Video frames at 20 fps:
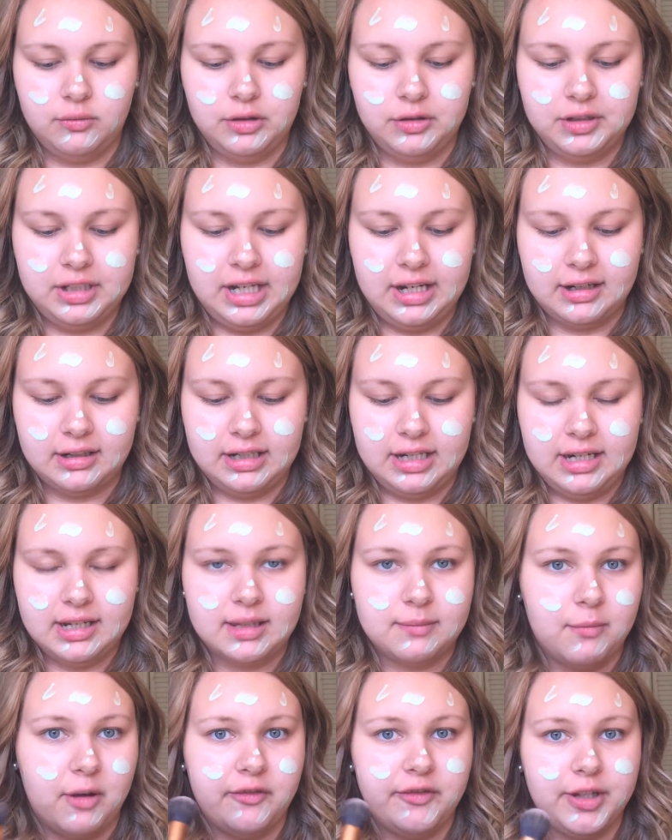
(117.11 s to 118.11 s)
Real
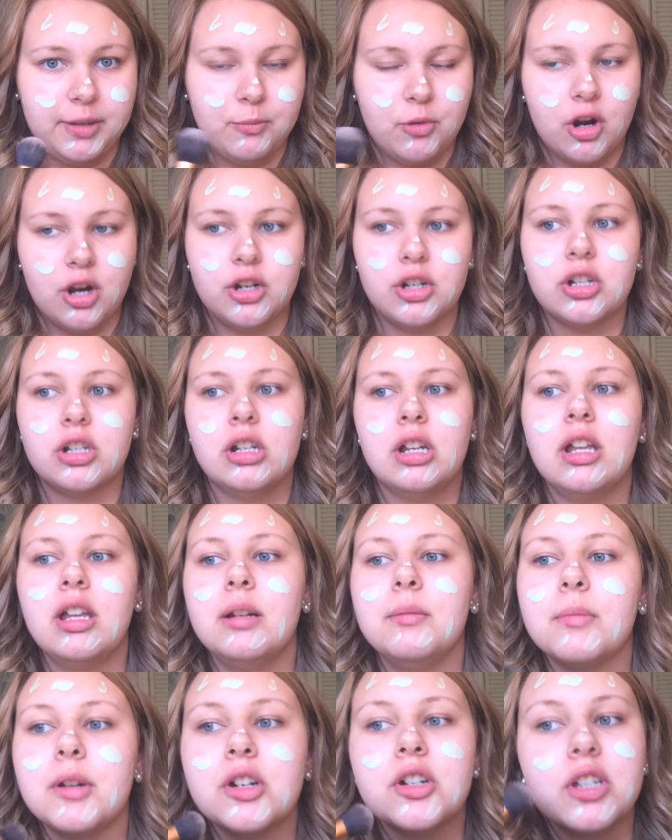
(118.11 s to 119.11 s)
Techniques buffing brush
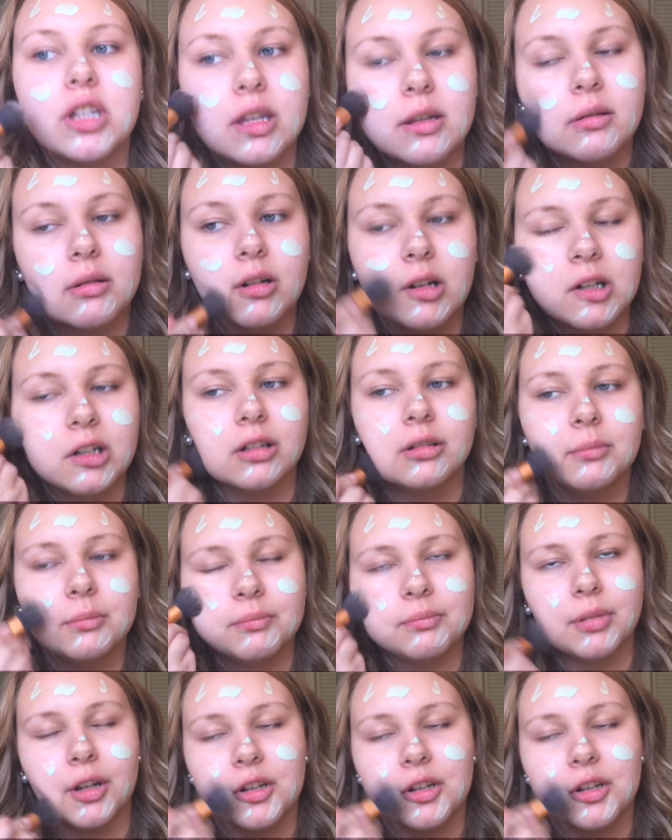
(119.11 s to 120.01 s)
and I'm